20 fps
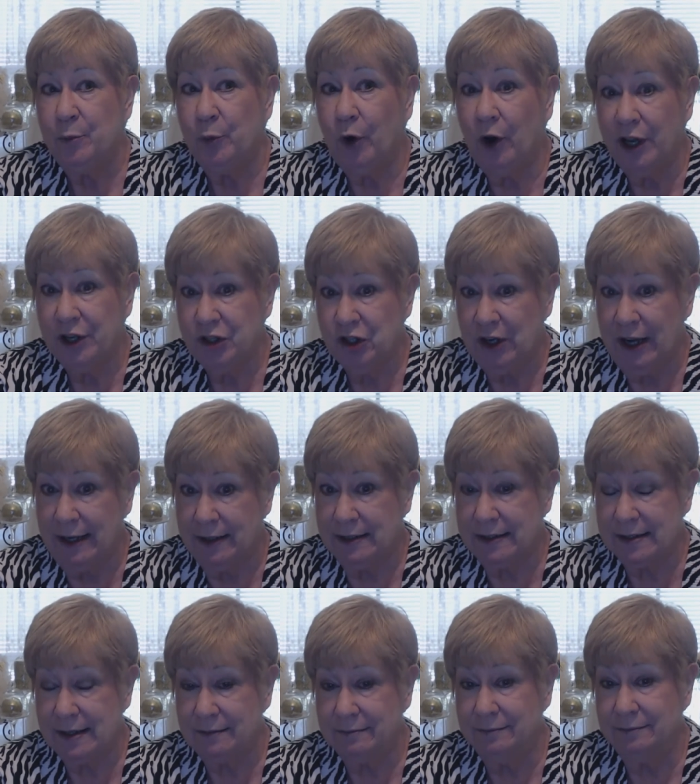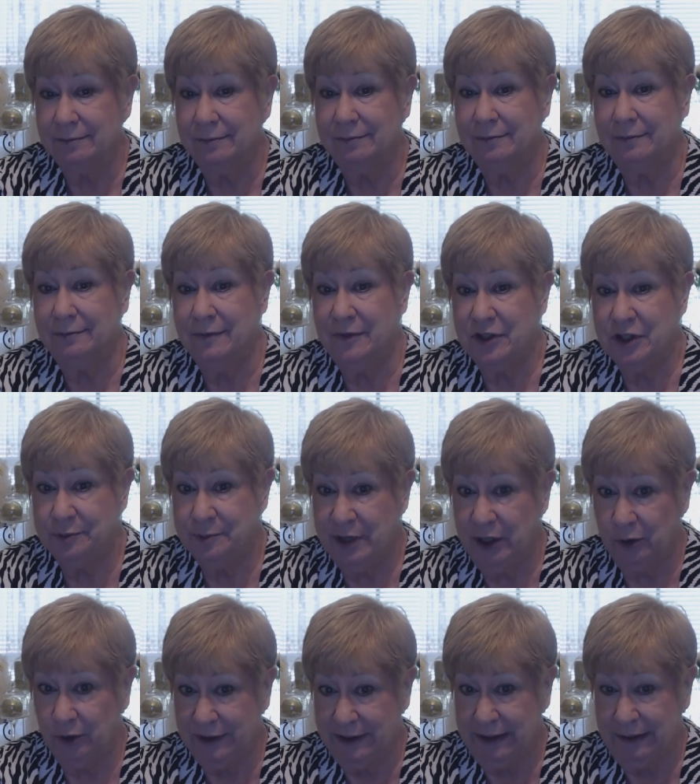projects to
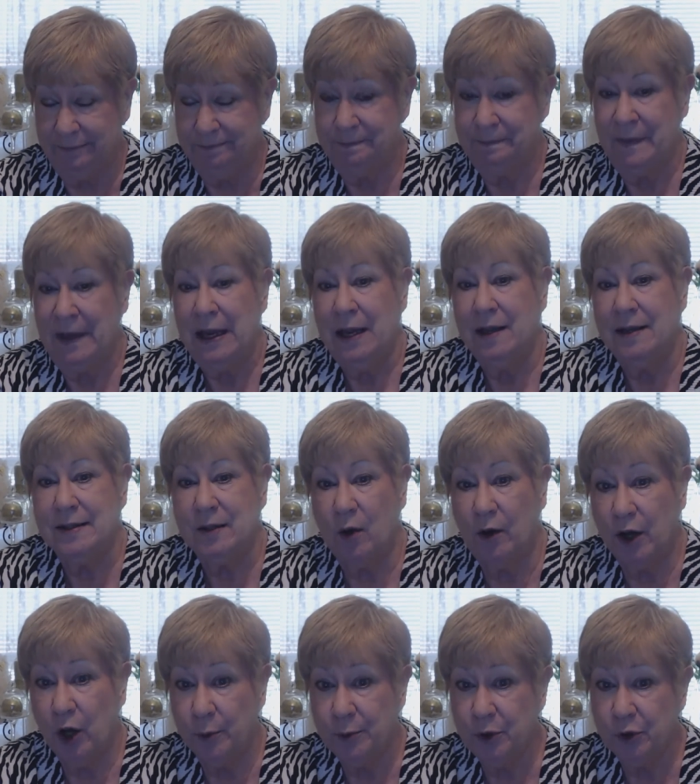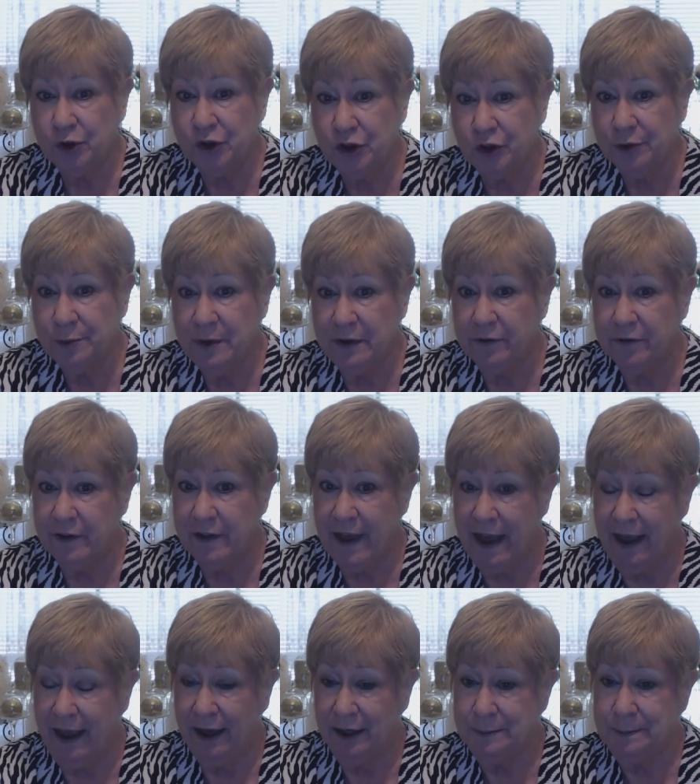build it. So I hope you'll join me for
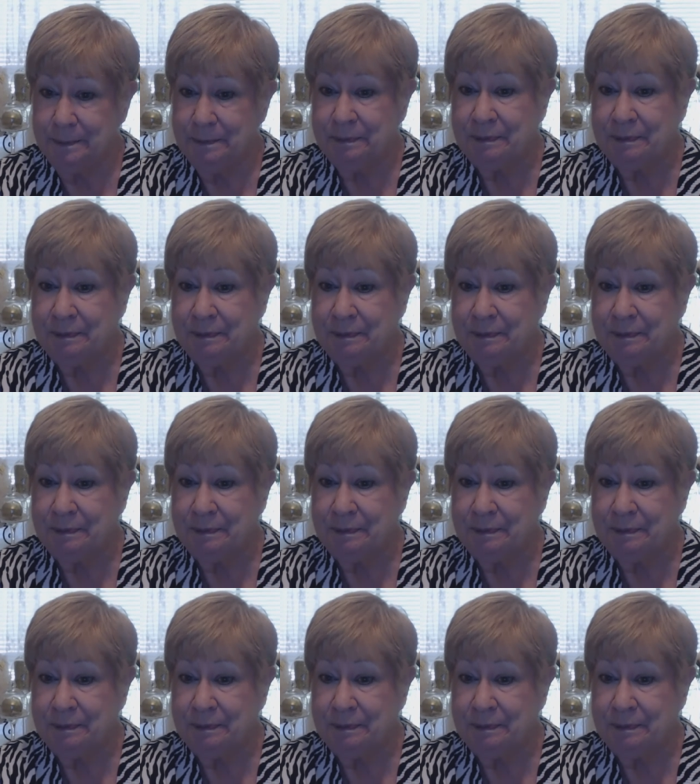that.